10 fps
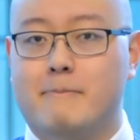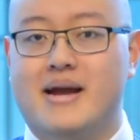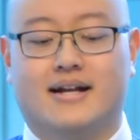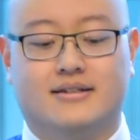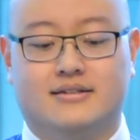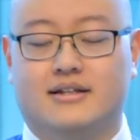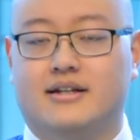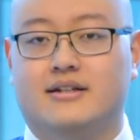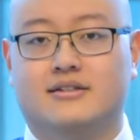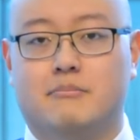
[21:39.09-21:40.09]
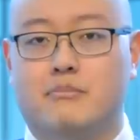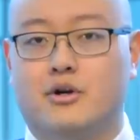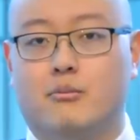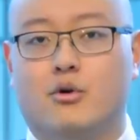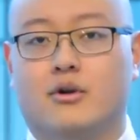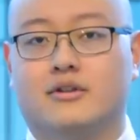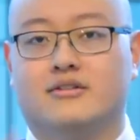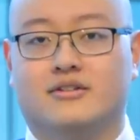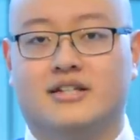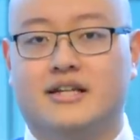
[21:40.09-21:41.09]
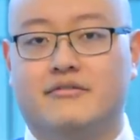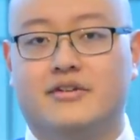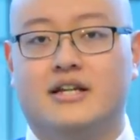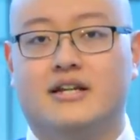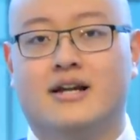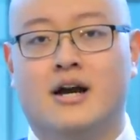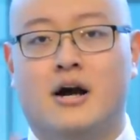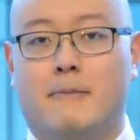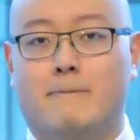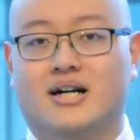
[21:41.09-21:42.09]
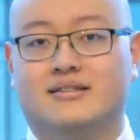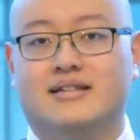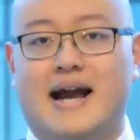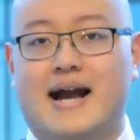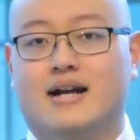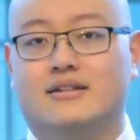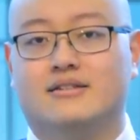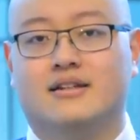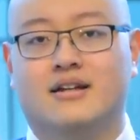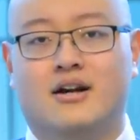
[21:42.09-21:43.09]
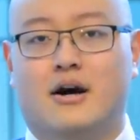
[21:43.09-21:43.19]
in magazines and billboards, on T V, on bus ads,